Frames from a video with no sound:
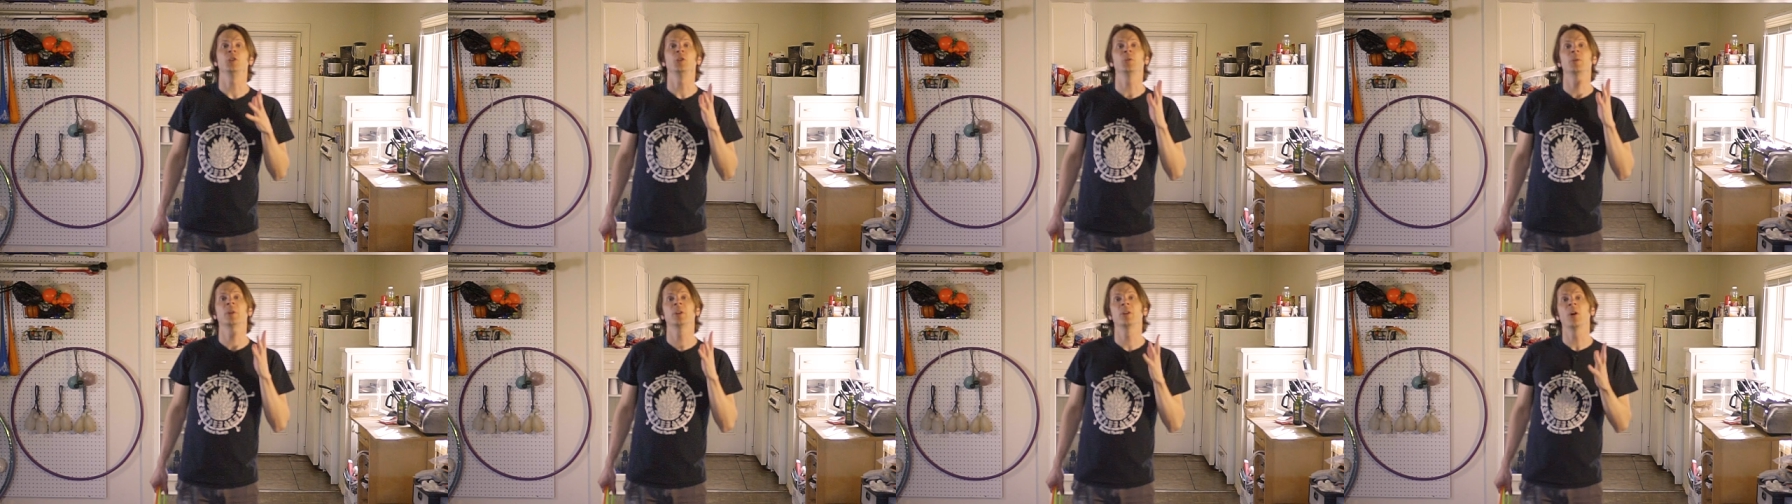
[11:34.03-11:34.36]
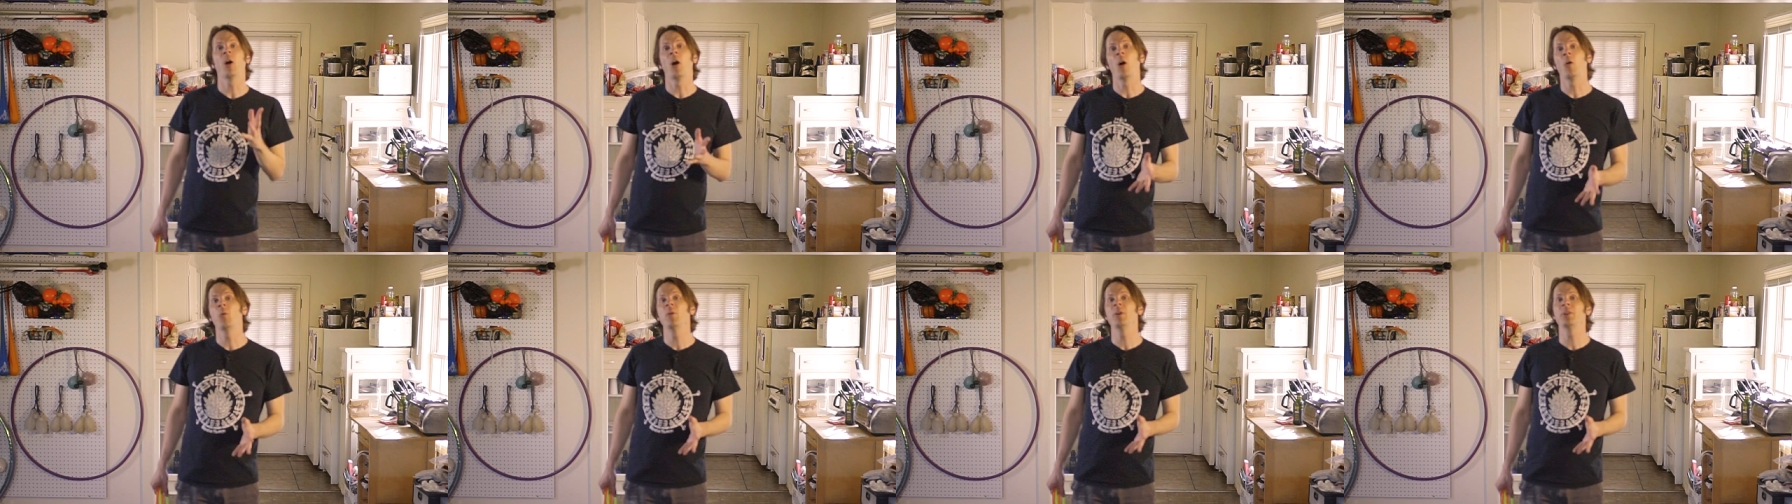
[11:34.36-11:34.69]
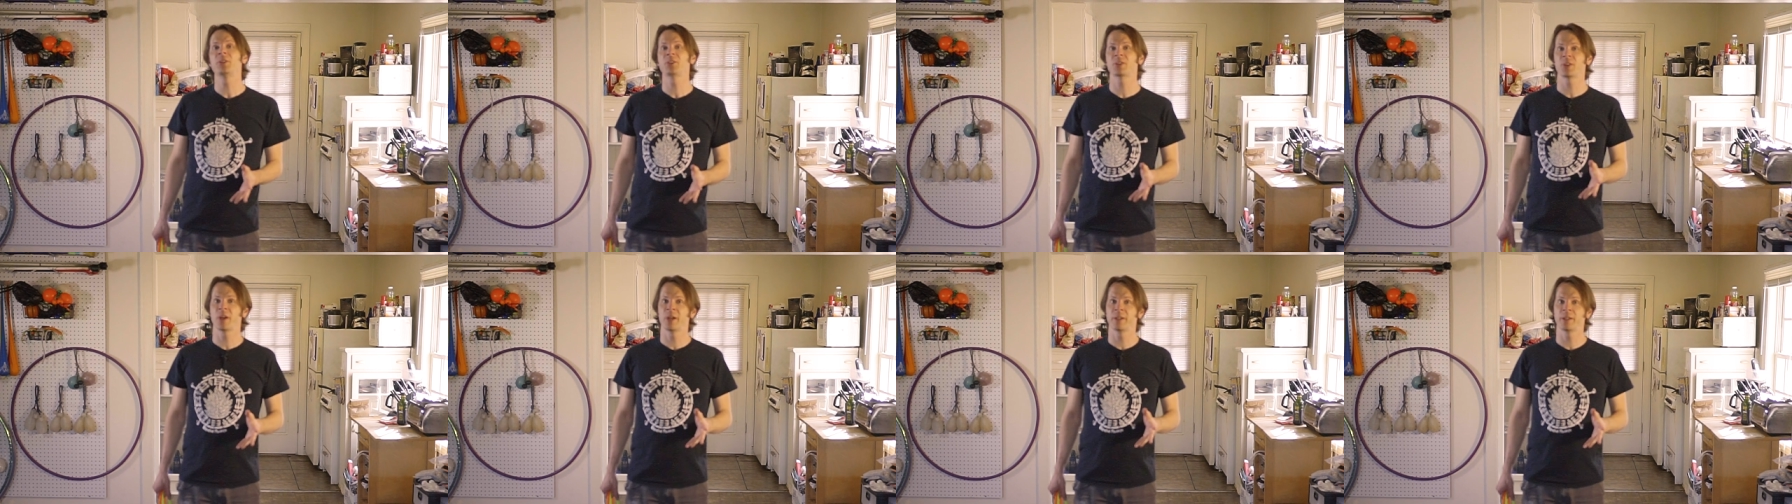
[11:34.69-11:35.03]
you can
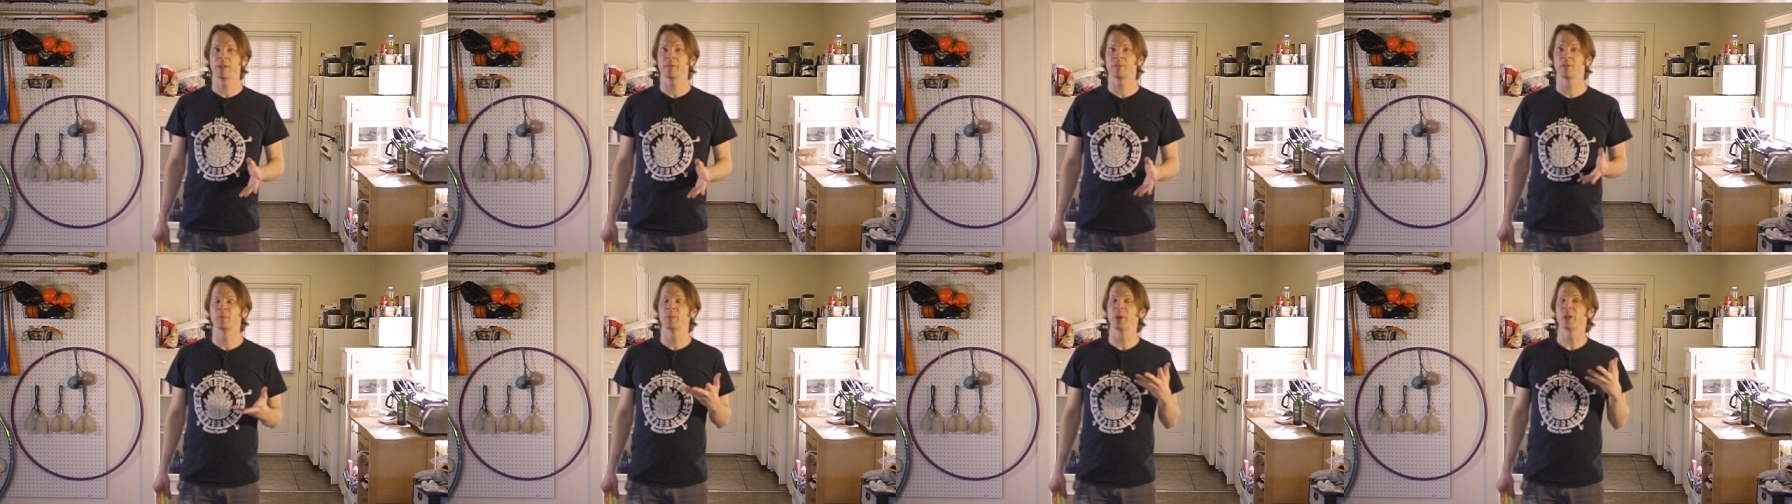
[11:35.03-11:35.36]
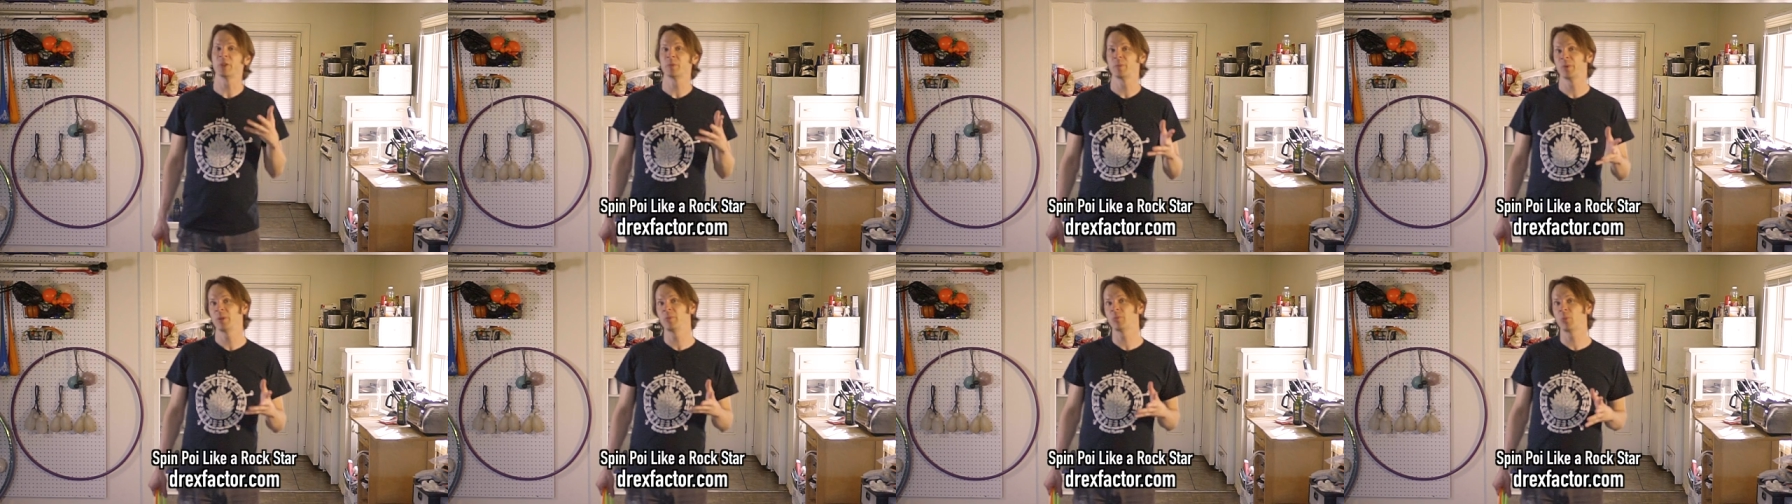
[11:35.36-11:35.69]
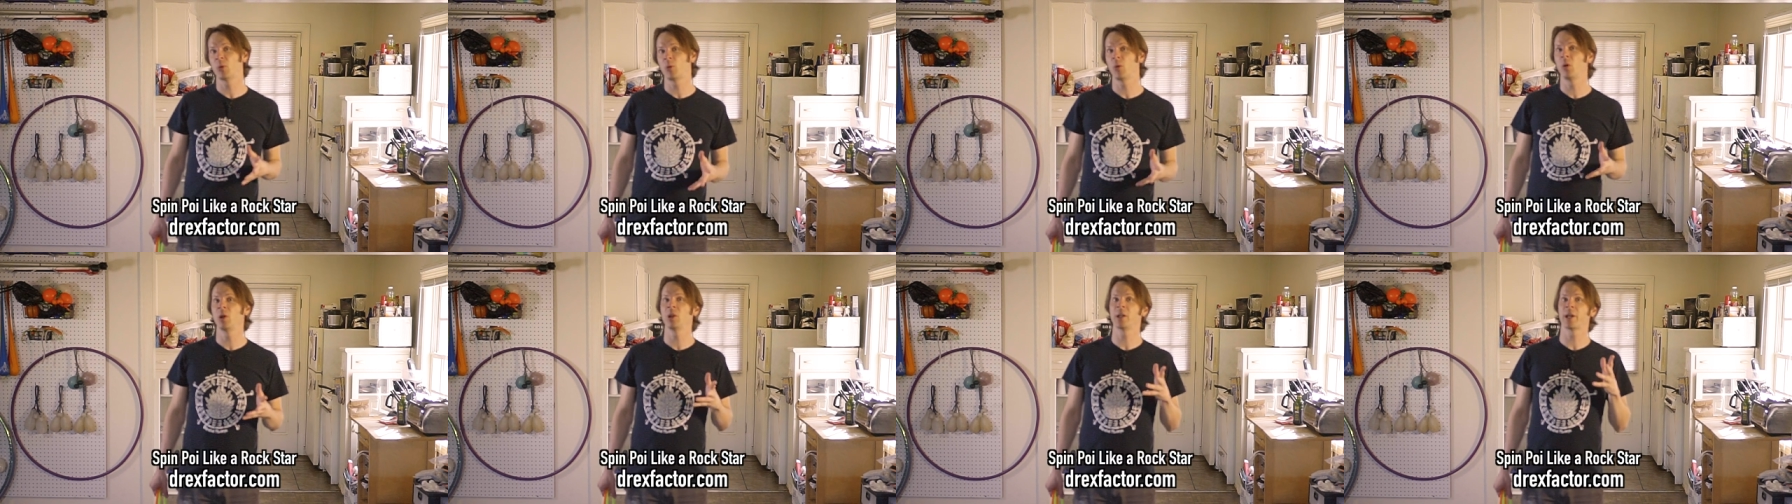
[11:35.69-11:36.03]
always sign up for my Spin
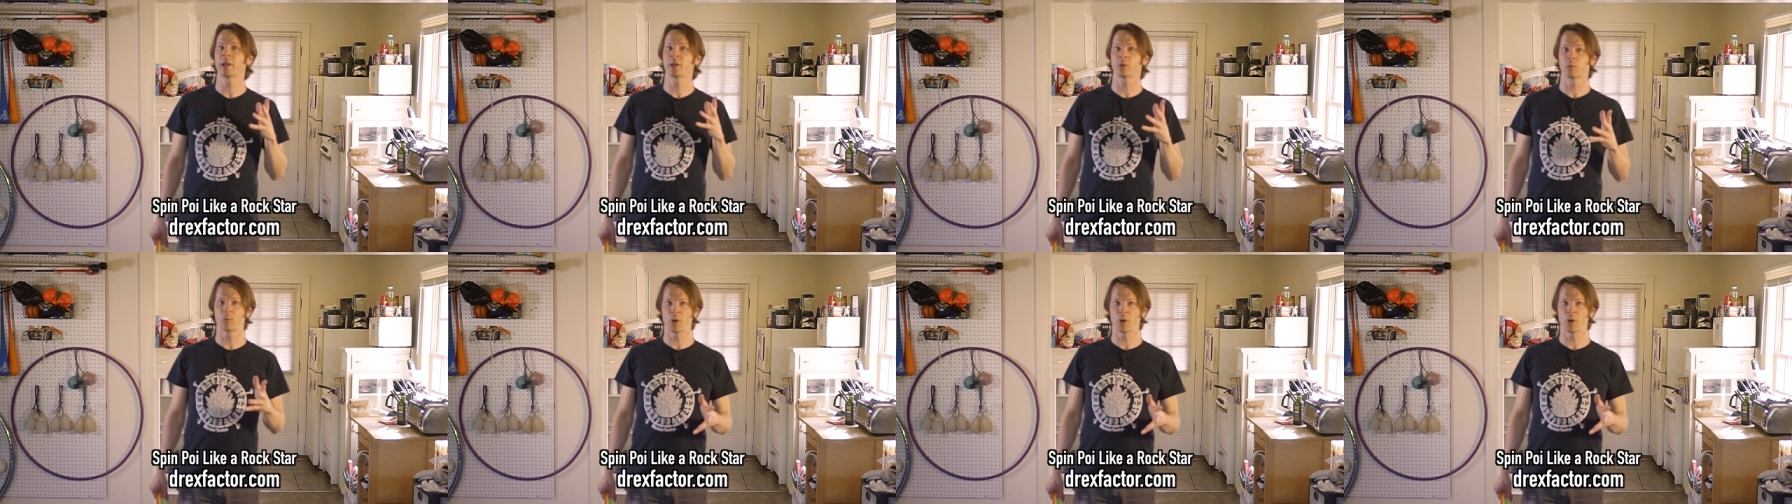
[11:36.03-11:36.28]
Poi Like